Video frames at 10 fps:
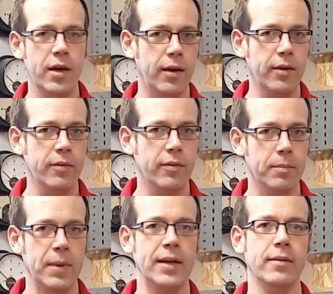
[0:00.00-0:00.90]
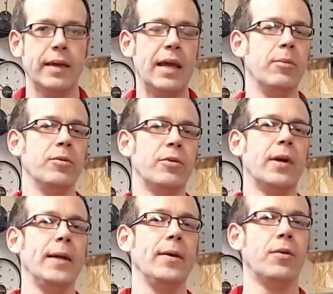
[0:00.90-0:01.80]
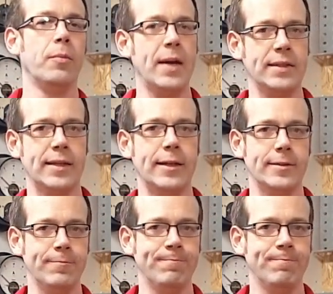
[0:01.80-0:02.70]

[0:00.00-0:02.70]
earth metal cable tray or basket?